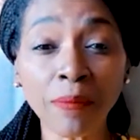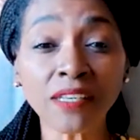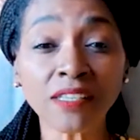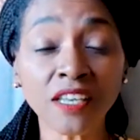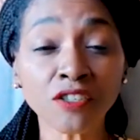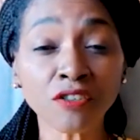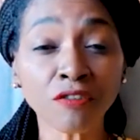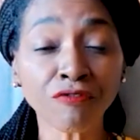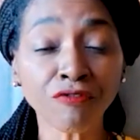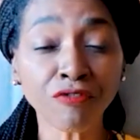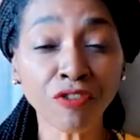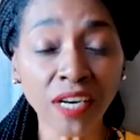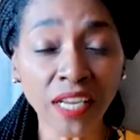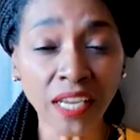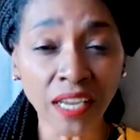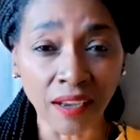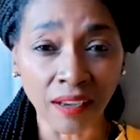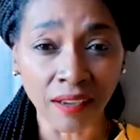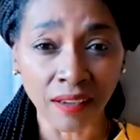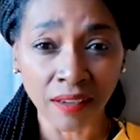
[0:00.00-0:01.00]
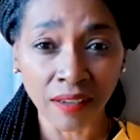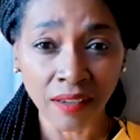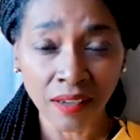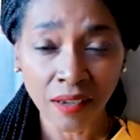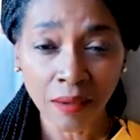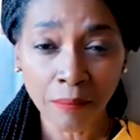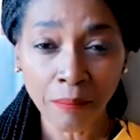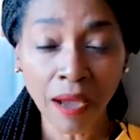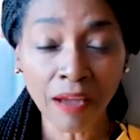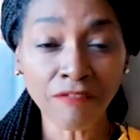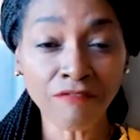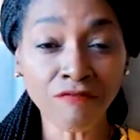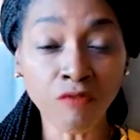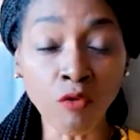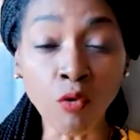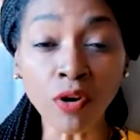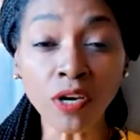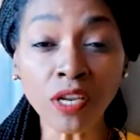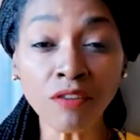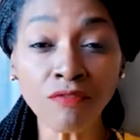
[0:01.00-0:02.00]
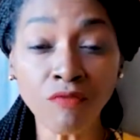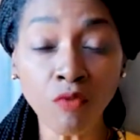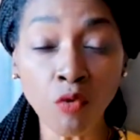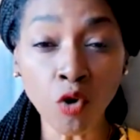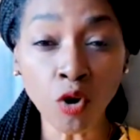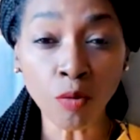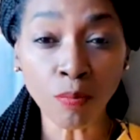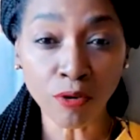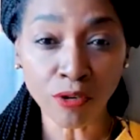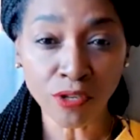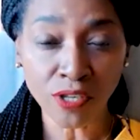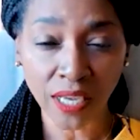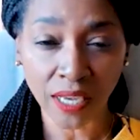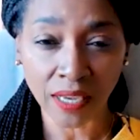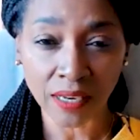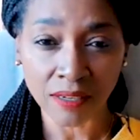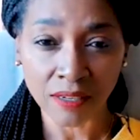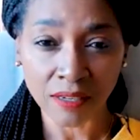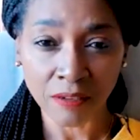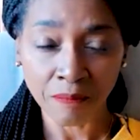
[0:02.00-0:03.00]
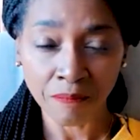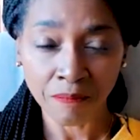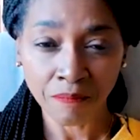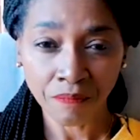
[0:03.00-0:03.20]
schizophrenia by 44%.